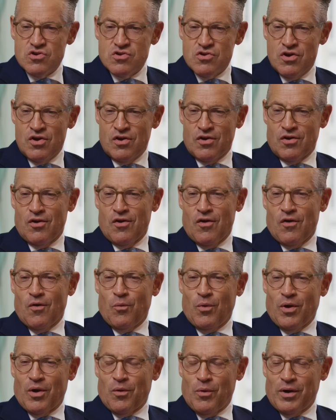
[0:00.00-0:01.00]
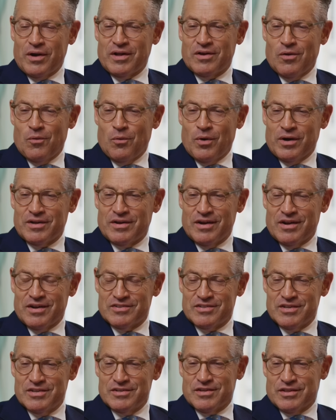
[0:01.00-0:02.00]
you, what, what, what got
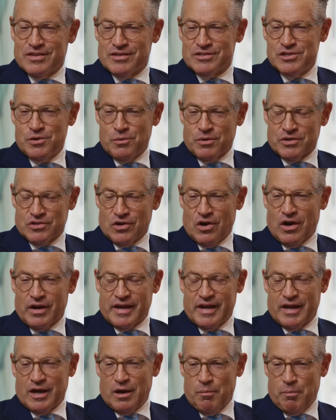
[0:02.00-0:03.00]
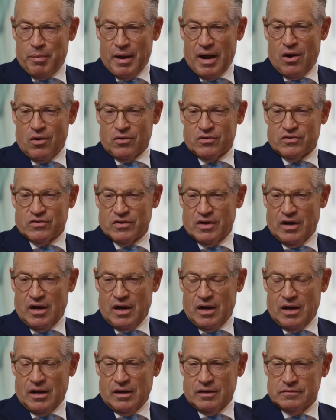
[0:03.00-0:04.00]
us into this you were talking about
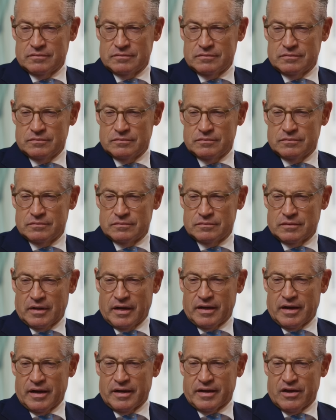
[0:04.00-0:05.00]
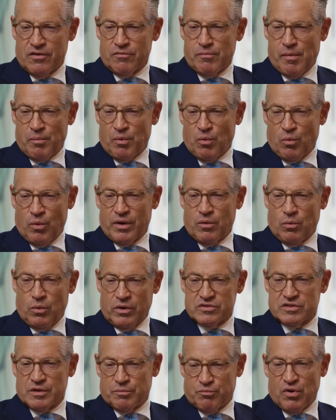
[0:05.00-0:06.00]
uh, I, I, can't remember what it
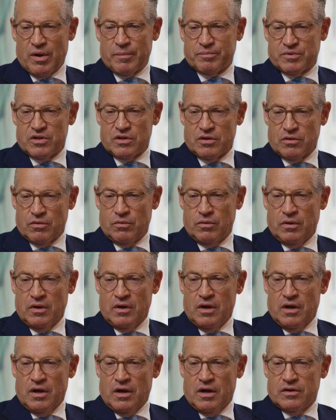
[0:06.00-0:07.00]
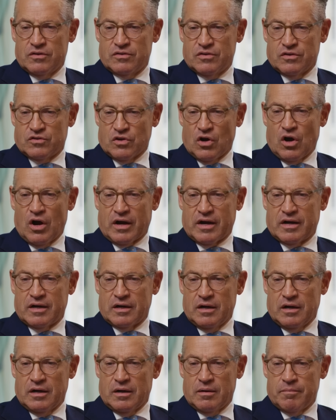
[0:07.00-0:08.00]
was that prompted you to talk
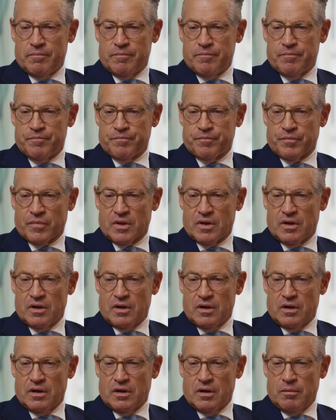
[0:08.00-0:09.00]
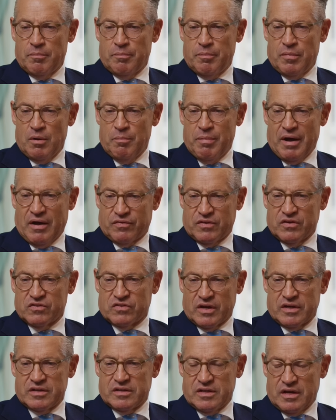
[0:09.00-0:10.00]
um, ab- about this
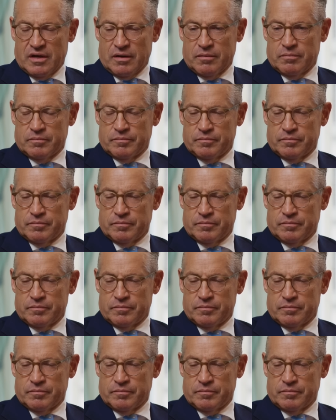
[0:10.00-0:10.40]
idea.